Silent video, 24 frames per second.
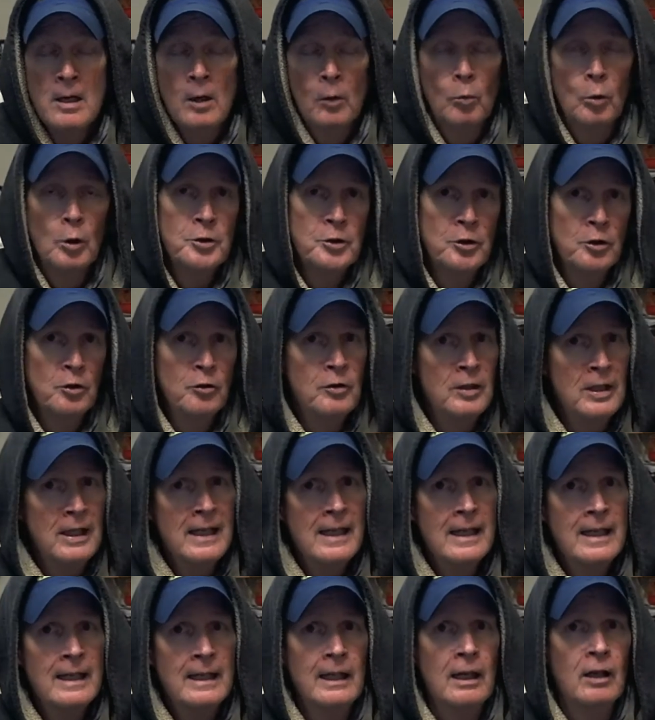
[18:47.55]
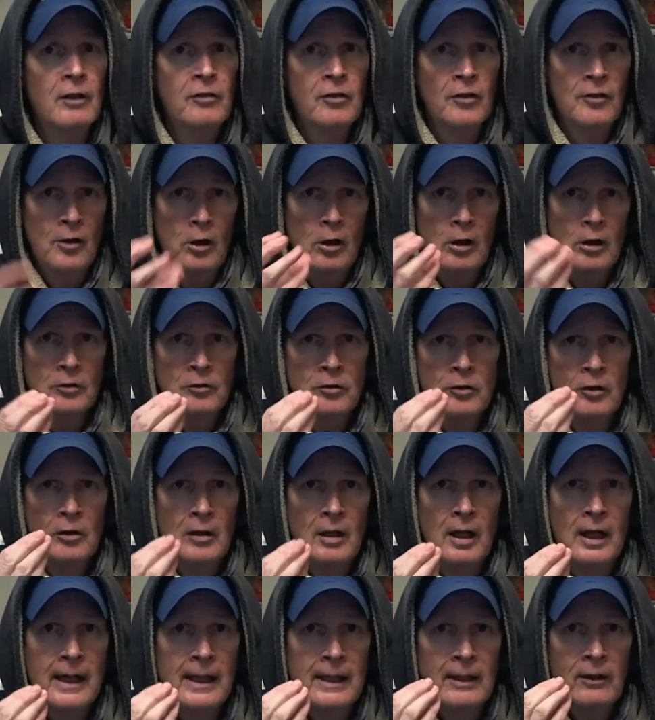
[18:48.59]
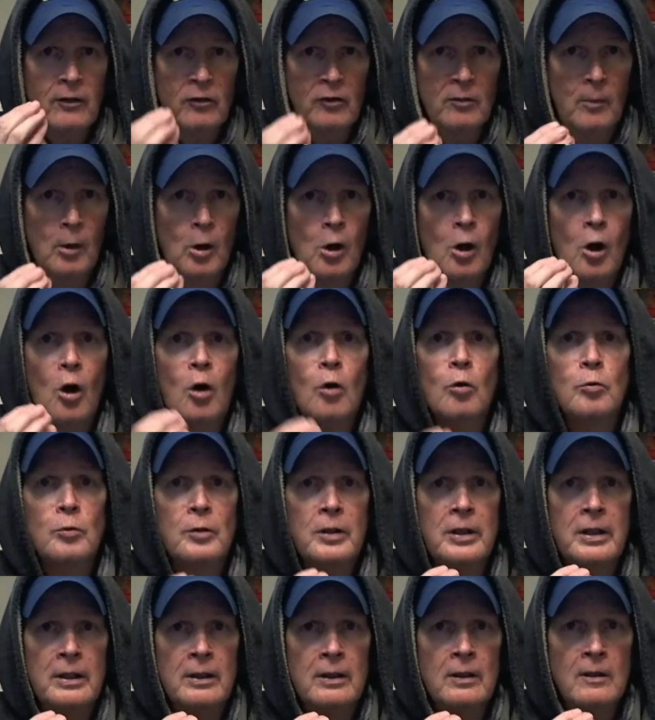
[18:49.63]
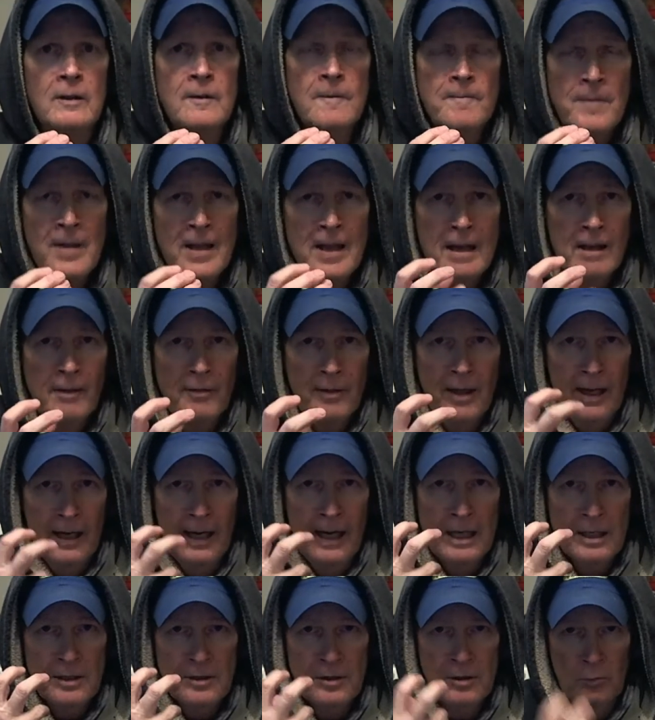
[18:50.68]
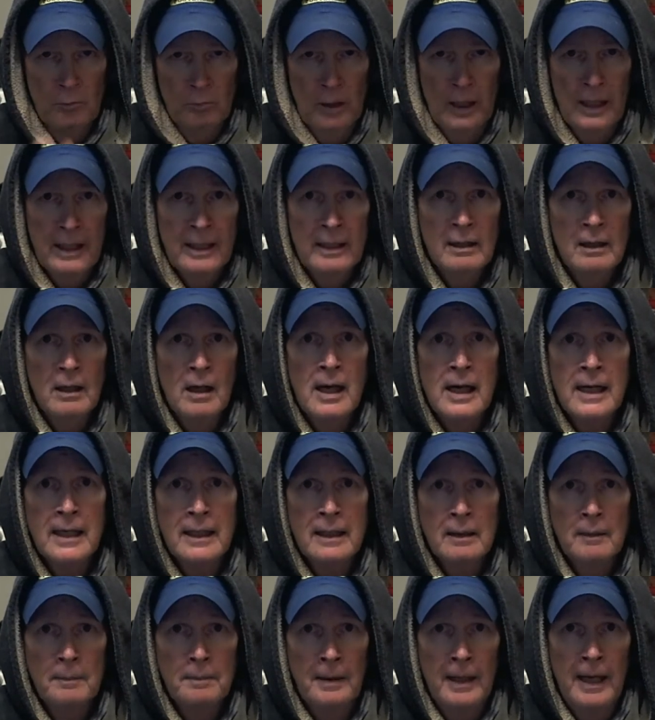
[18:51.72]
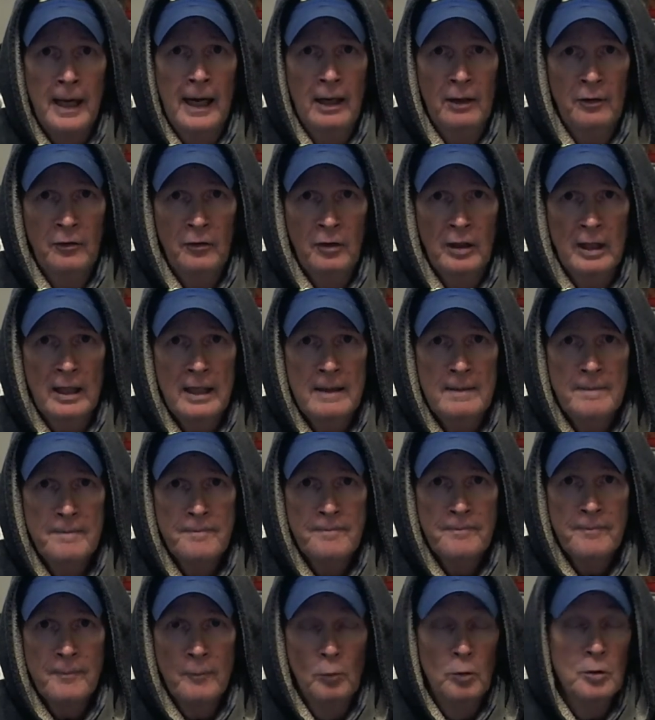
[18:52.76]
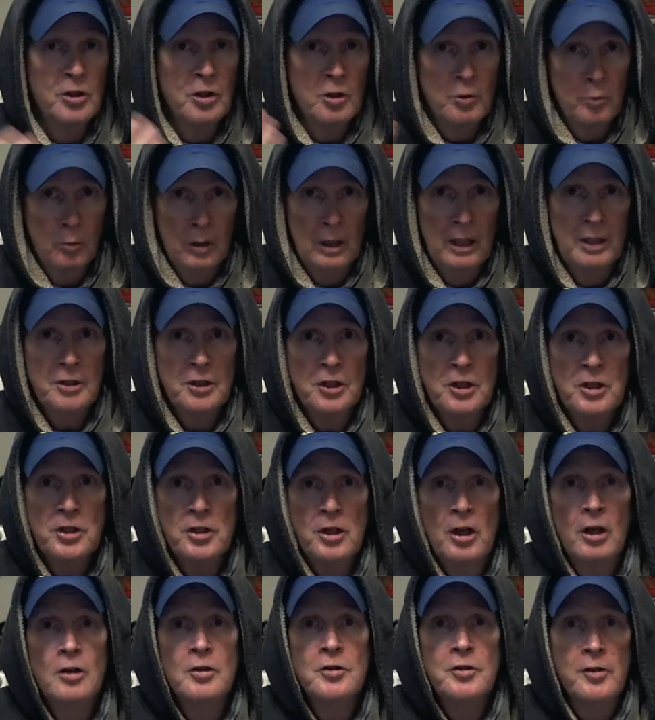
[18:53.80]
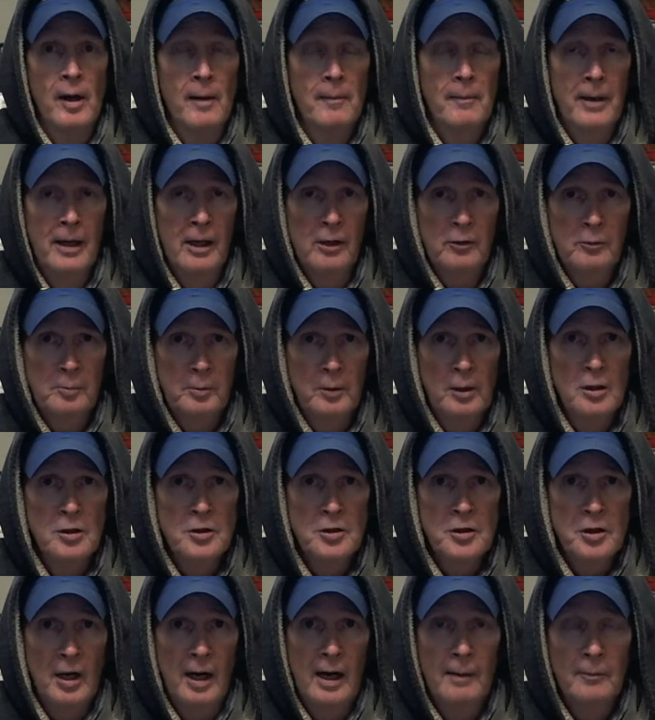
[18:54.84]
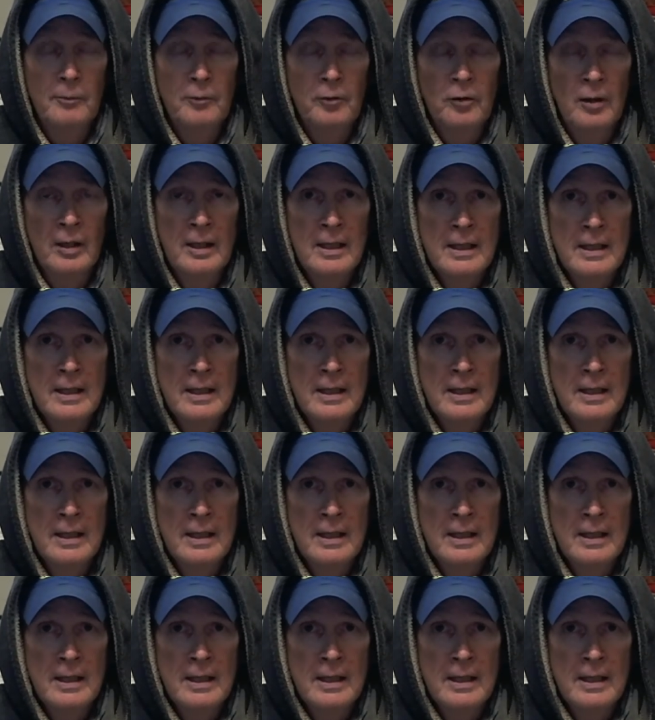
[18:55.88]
What you need is an ultralight small reel that has the right line capacity, which is what I just showed you at Bass Pro Shops,